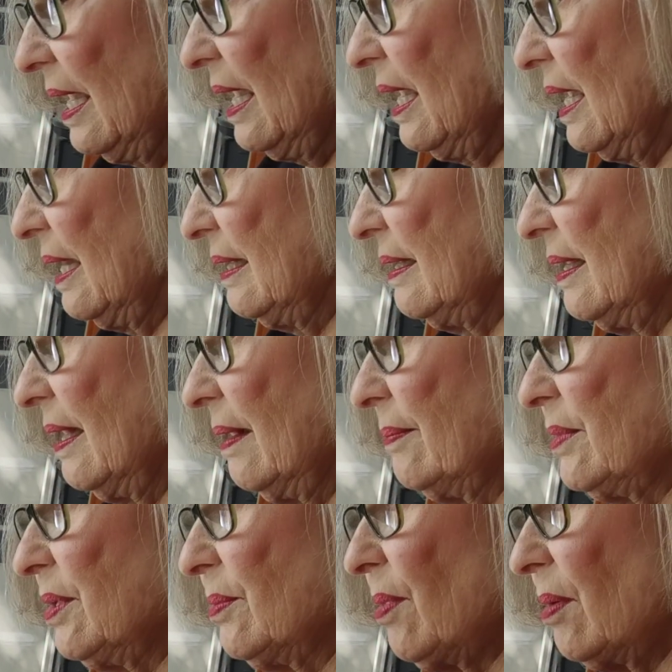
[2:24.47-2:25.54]
And
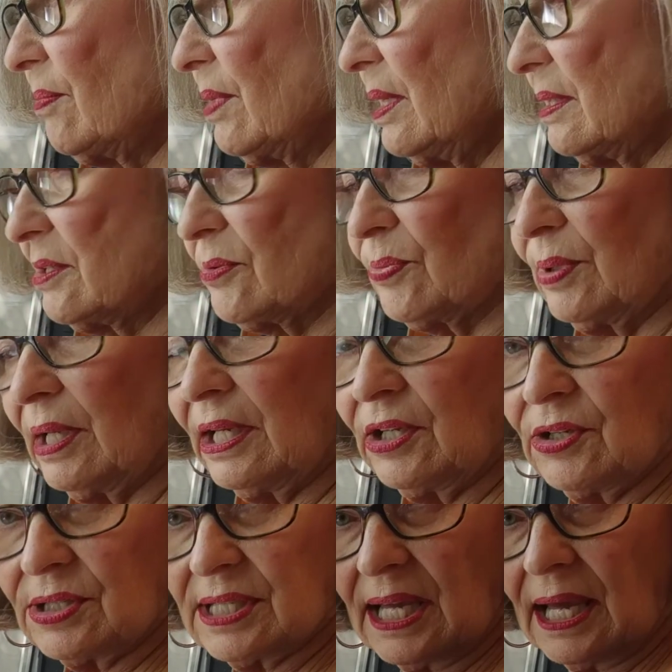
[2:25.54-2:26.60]
it's really
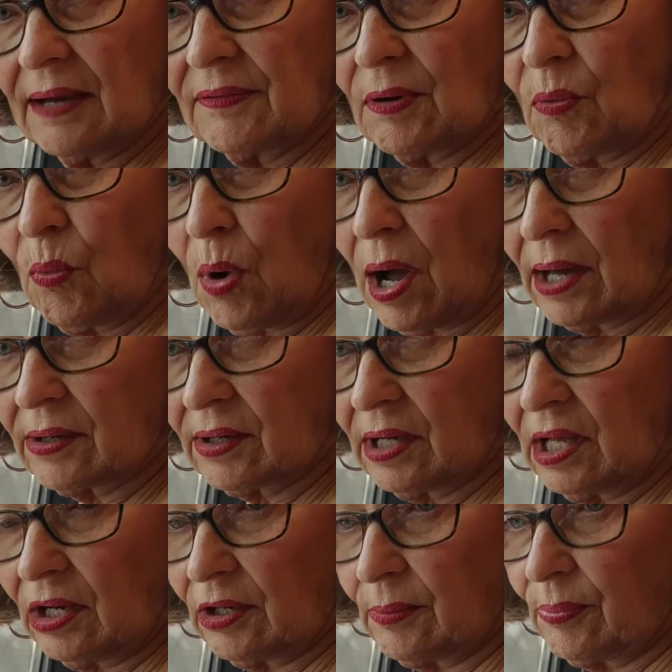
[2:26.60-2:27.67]
good to have a
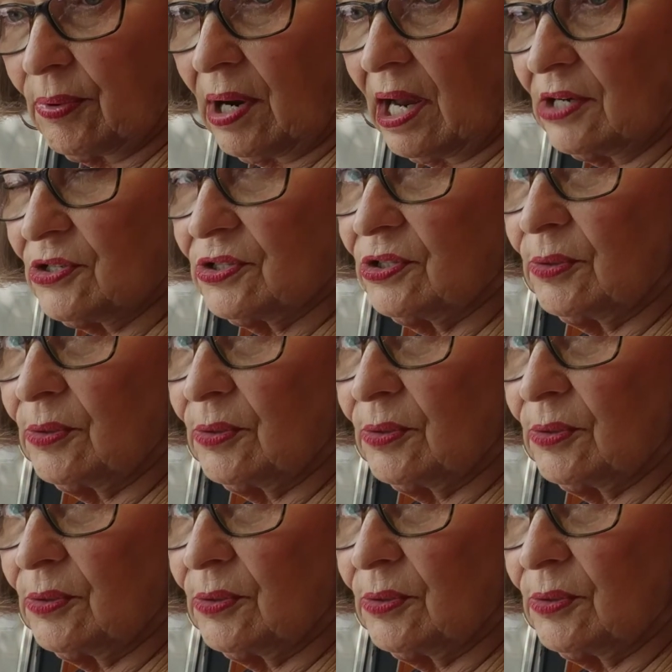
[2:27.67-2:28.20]
watercolor brush.